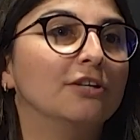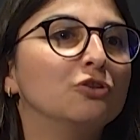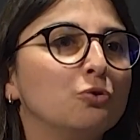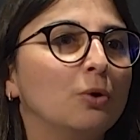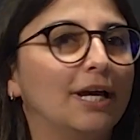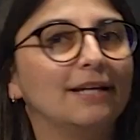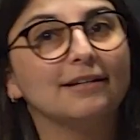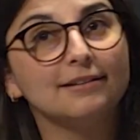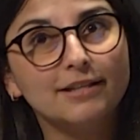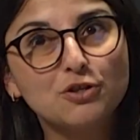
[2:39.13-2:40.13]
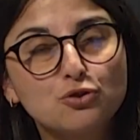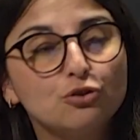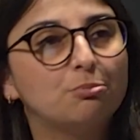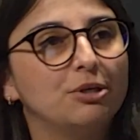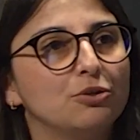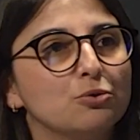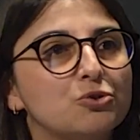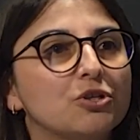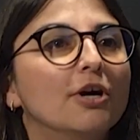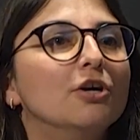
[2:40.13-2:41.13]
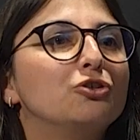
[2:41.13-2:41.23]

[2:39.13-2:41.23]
in the way that they should be used